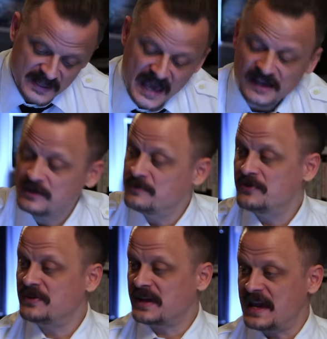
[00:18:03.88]
that
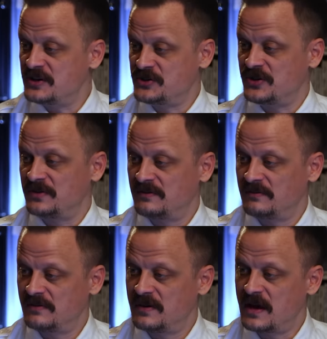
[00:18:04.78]
communication
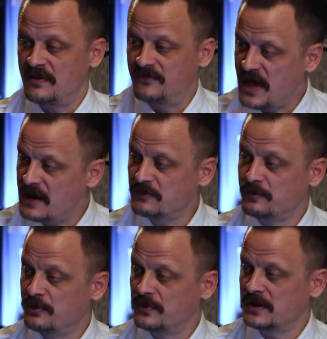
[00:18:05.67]
of that
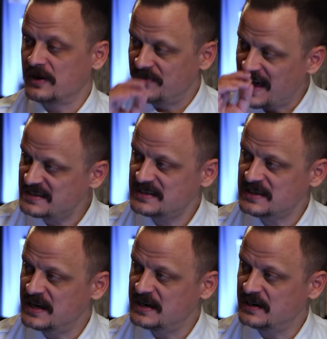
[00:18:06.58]
report, of that
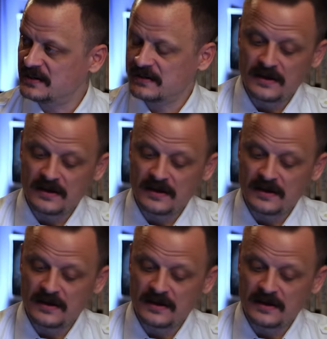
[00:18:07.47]
sighting,